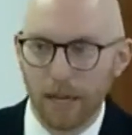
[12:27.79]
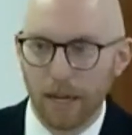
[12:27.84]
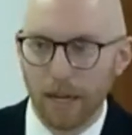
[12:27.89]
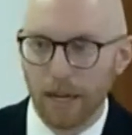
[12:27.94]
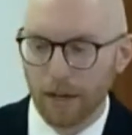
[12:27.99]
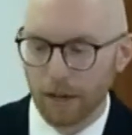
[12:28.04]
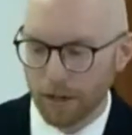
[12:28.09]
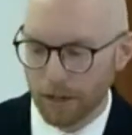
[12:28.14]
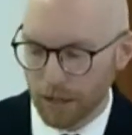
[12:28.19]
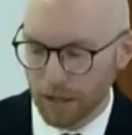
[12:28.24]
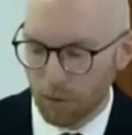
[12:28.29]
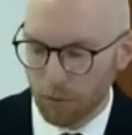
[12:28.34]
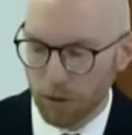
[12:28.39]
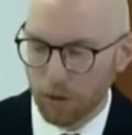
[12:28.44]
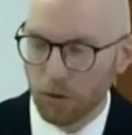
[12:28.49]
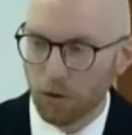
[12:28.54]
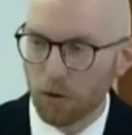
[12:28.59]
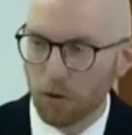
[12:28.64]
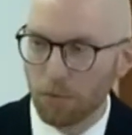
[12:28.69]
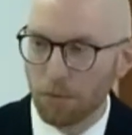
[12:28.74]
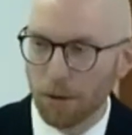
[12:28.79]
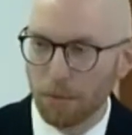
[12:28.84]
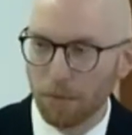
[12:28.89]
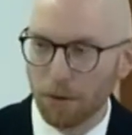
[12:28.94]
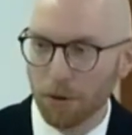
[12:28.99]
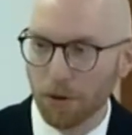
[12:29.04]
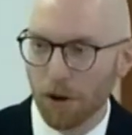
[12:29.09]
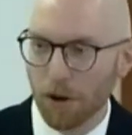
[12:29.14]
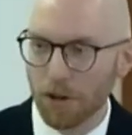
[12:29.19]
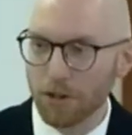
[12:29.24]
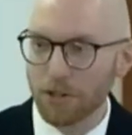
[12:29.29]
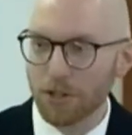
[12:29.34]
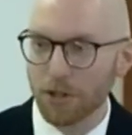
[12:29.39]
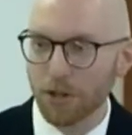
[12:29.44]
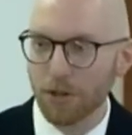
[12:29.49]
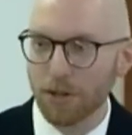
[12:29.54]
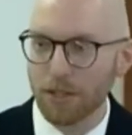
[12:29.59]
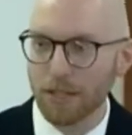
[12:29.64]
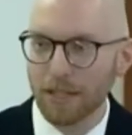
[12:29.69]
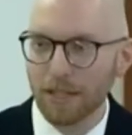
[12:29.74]
And uh, we will remember
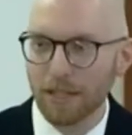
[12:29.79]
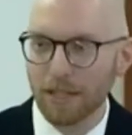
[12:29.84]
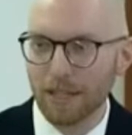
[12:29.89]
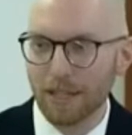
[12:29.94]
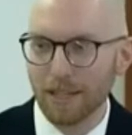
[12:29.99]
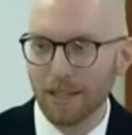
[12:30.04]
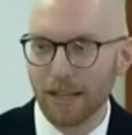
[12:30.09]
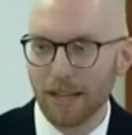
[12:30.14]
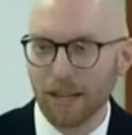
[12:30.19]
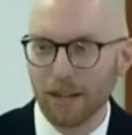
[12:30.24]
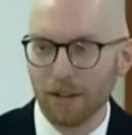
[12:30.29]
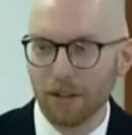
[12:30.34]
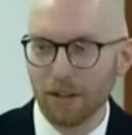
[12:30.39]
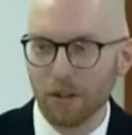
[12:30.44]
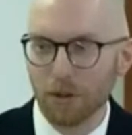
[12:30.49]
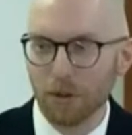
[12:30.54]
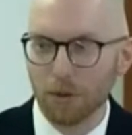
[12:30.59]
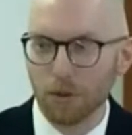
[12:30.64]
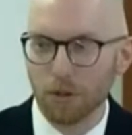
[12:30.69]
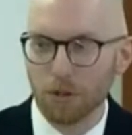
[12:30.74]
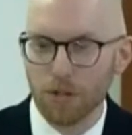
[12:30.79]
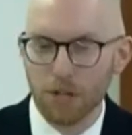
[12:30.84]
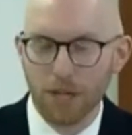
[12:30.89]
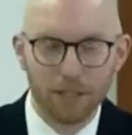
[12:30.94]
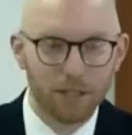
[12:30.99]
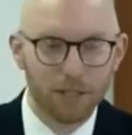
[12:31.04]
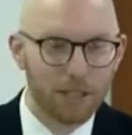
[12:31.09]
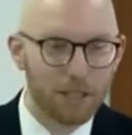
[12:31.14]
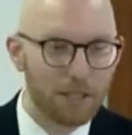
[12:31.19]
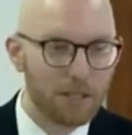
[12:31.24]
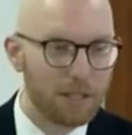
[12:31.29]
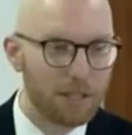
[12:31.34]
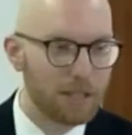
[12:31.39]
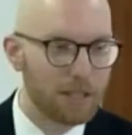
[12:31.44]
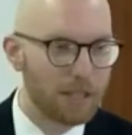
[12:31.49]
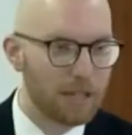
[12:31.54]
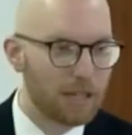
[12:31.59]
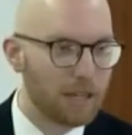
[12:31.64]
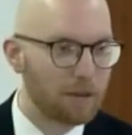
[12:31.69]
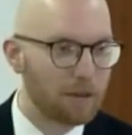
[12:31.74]
also that the Lord
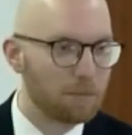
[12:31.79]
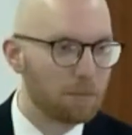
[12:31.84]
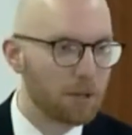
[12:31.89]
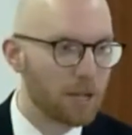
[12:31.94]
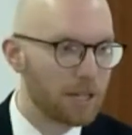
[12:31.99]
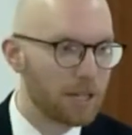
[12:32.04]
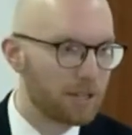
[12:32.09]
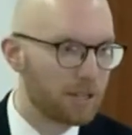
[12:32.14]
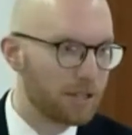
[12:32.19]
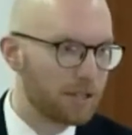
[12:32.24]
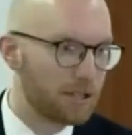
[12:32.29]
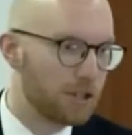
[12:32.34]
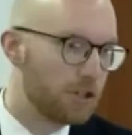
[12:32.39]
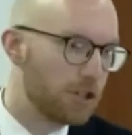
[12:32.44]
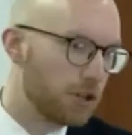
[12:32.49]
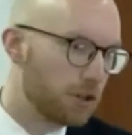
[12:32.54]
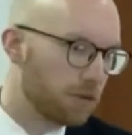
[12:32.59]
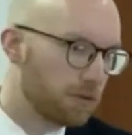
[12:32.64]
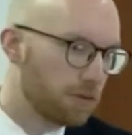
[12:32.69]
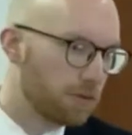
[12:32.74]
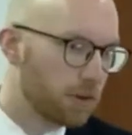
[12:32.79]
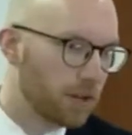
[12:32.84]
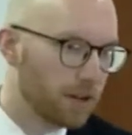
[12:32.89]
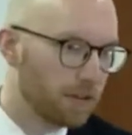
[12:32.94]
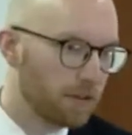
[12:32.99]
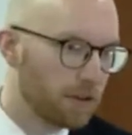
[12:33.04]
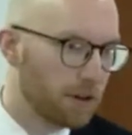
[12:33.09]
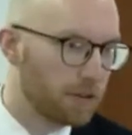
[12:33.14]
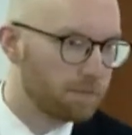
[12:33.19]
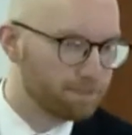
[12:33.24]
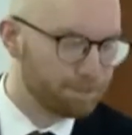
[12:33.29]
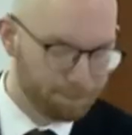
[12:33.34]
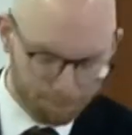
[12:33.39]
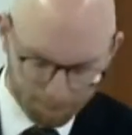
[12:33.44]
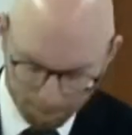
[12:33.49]
Jesus uh, blesses the cheerful giver.